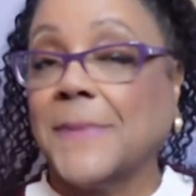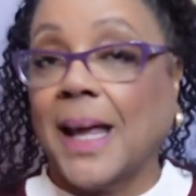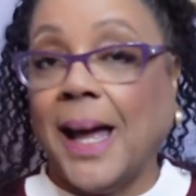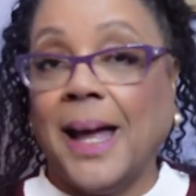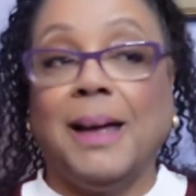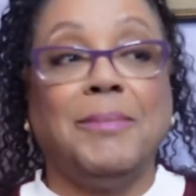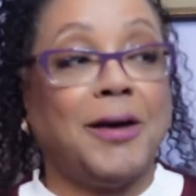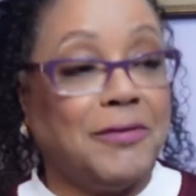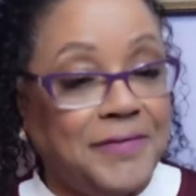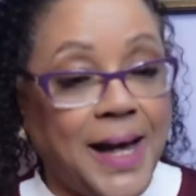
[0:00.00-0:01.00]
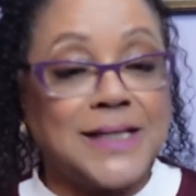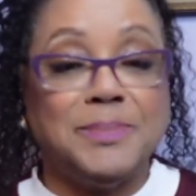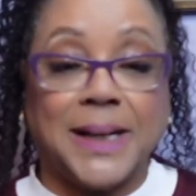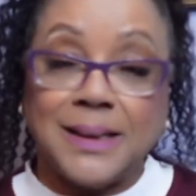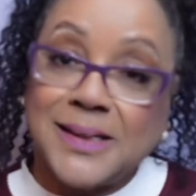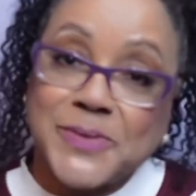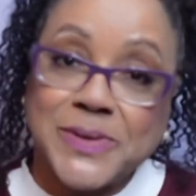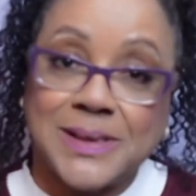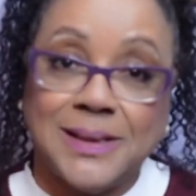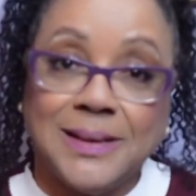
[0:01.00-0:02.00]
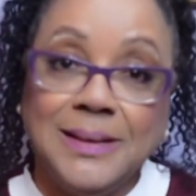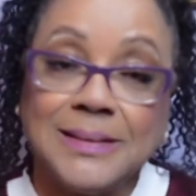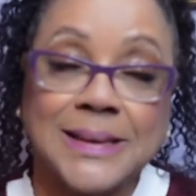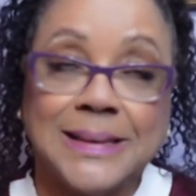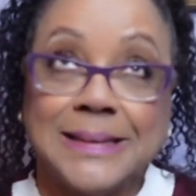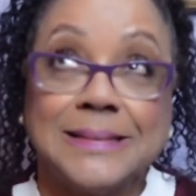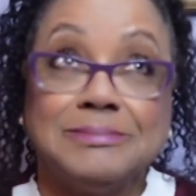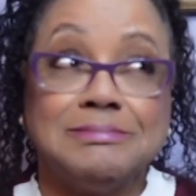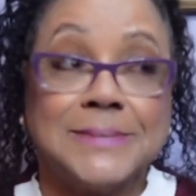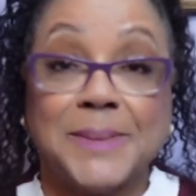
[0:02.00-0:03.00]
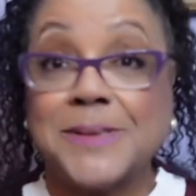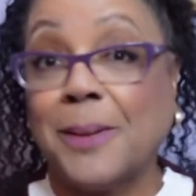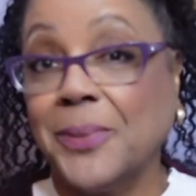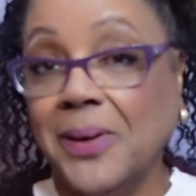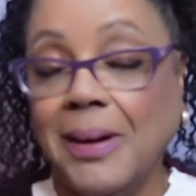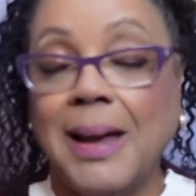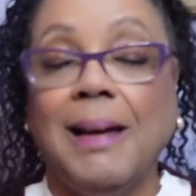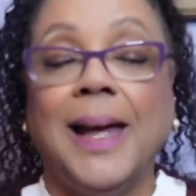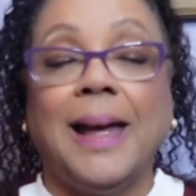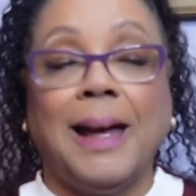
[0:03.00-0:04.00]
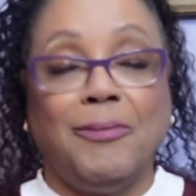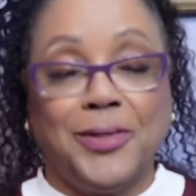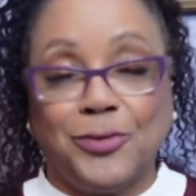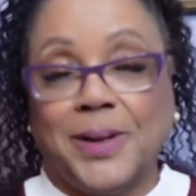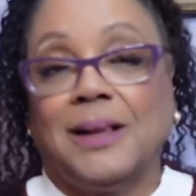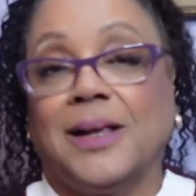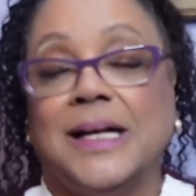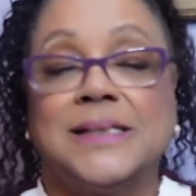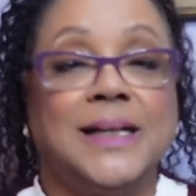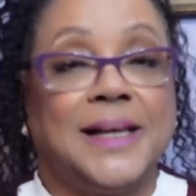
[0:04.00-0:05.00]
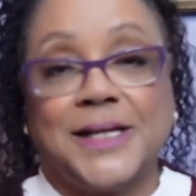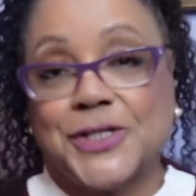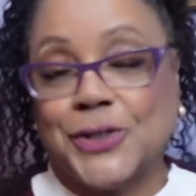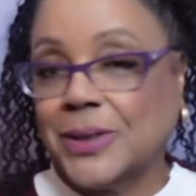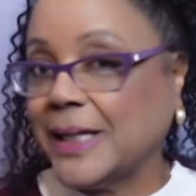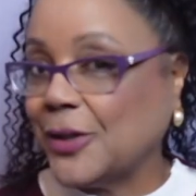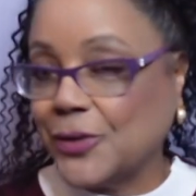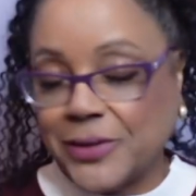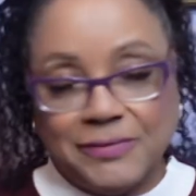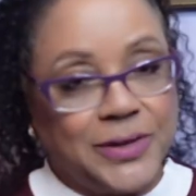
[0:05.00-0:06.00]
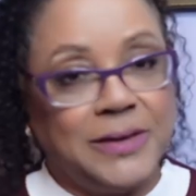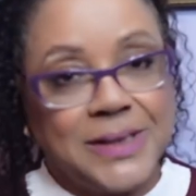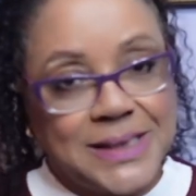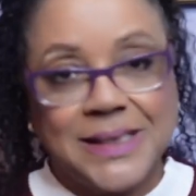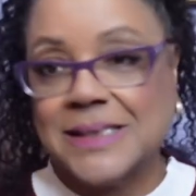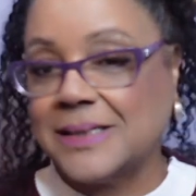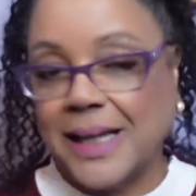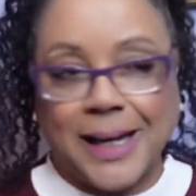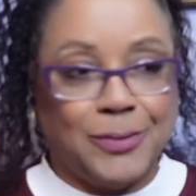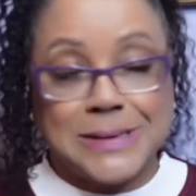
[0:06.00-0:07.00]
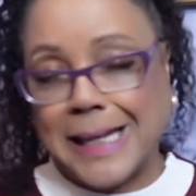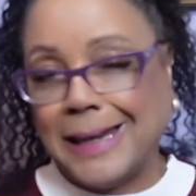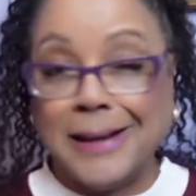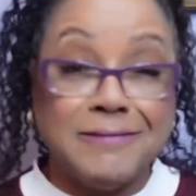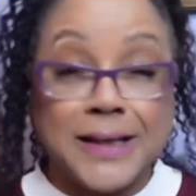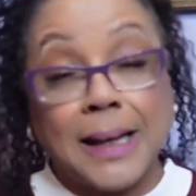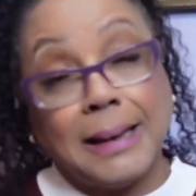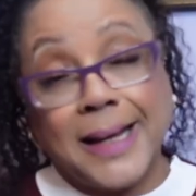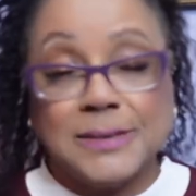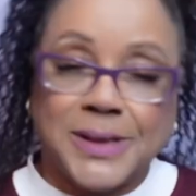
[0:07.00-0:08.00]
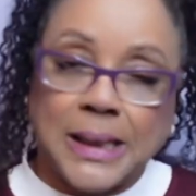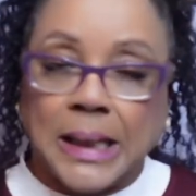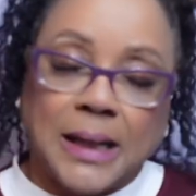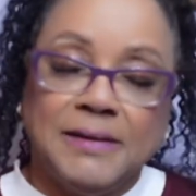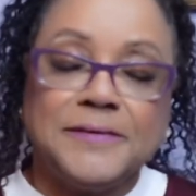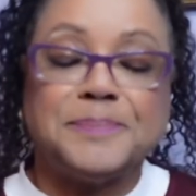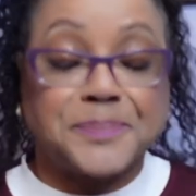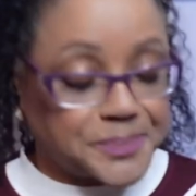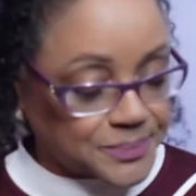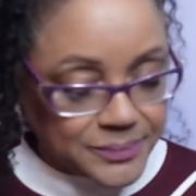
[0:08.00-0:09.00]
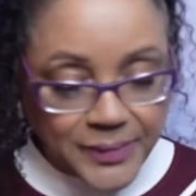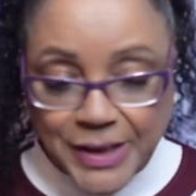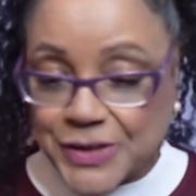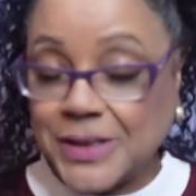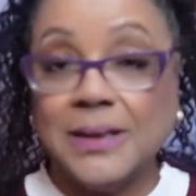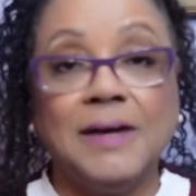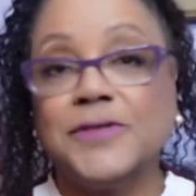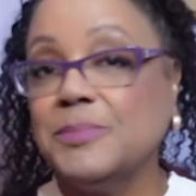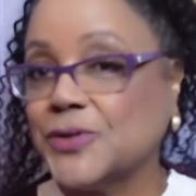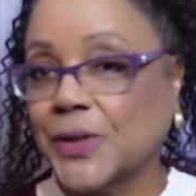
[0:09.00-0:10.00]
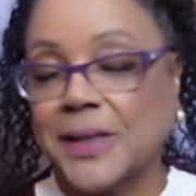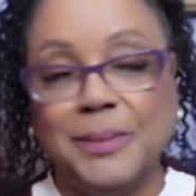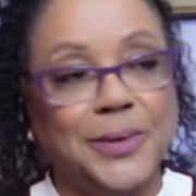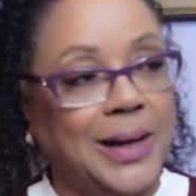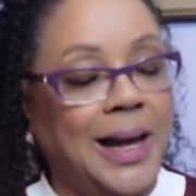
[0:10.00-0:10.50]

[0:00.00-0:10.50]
Matter of fact, my niece was here in September and went through my closet. I think she took like 30 fragrances that I was not loving. I liked, but I didn't love. She loved them, took them.